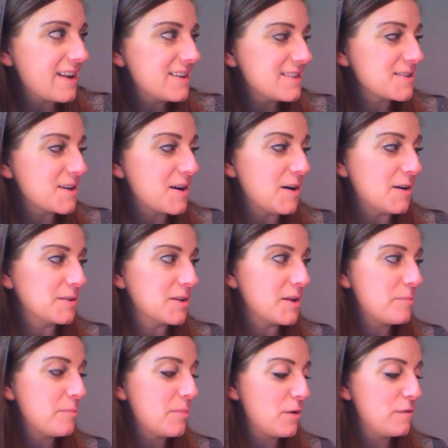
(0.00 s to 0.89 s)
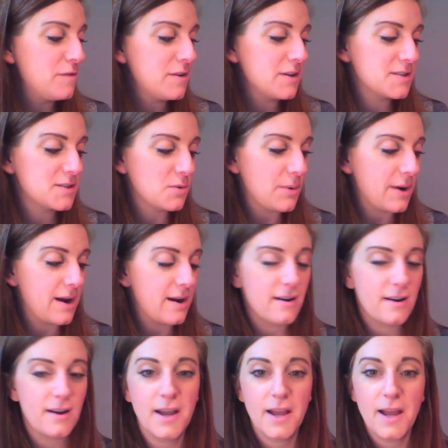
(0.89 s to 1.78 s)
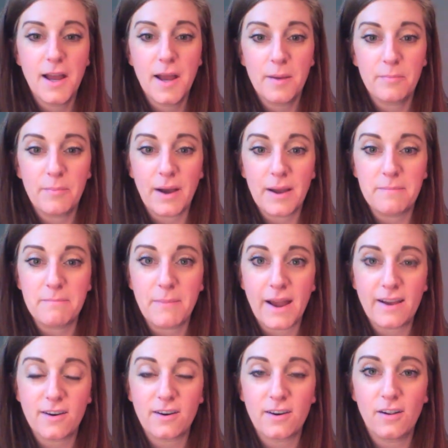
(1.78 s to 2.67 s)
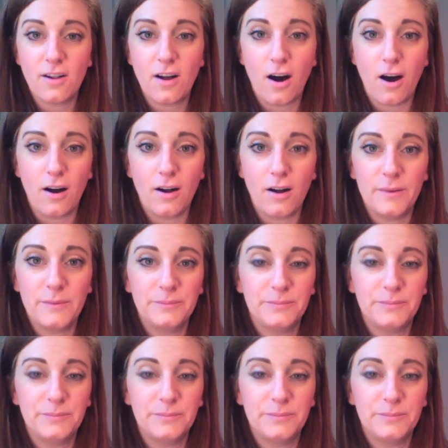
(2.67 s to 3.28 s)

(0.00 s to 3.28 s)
it's called Perfect Square by Michael Hall.